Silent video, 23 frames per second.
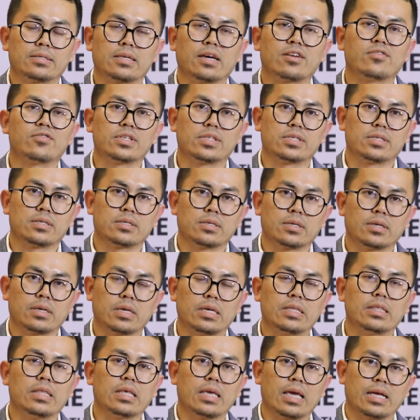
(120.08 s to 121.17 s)
service
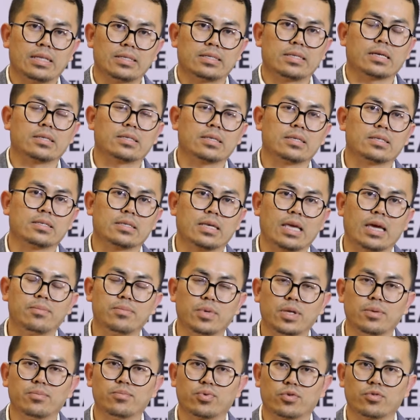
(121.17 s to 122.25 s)
in the health sectors can
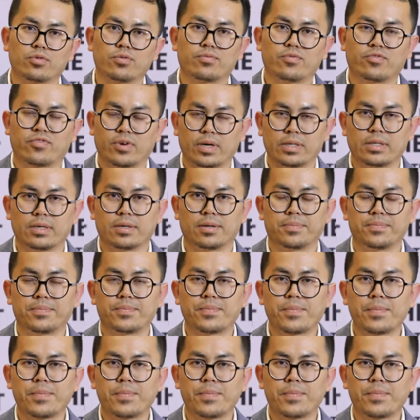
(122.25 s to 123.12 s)
be improved further.